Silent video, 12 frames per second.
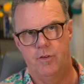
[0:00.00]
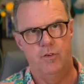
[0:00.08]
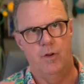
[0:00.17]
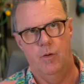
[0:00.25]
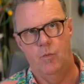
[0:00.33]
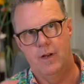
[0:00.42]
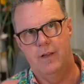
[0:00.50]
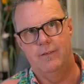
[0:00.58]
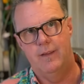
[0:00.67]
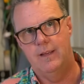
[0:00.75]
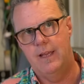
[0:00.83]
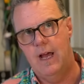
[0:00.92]
And when I
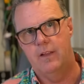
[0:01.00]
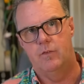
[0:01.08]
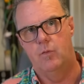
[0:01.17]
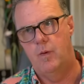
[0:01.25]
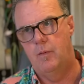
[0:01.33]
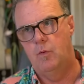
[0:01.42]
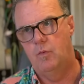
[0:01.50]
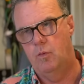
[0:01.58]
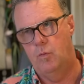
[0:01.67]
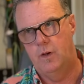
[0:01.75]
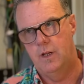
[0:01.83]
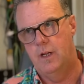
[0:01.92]
say gas, remember,
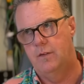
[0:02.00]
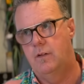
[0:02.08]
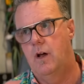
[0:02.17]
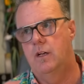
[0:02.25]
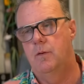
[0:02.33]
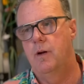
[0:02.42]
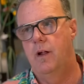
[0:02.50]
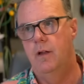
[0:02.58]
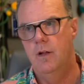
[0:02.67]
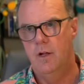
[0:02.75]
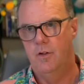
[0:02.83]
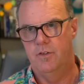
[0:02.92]
we're going to talk about
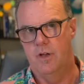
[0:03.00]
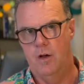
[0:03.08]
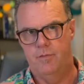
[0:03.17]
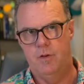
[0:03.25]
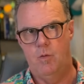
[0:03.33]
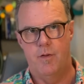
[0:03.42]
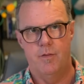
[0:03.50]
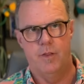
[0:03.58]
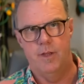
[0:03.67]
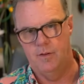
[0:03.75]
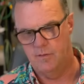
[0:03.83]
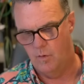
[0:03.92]
a few other
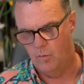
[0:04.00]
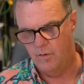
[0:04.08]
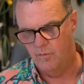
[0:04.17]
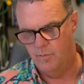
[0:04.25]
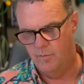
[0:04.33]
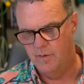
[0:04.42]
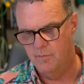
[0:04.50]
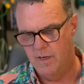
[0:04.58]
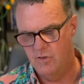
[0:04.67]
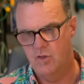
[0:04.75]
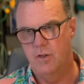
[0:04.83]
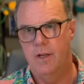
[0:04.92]
things that we've been
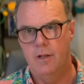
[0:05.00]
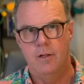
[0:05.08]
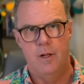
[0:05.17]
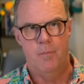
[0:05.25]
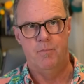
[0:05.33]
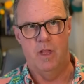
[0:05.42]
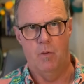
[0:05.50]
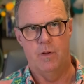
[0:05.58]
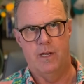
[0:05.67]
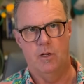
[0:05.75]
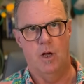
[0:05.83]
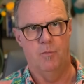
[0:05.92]
mentioning and
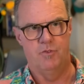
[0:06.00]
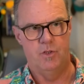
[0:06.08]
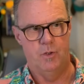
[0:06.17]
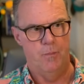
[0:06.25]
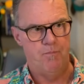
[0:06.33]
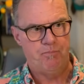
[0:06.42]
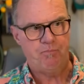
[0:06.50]
when it comes to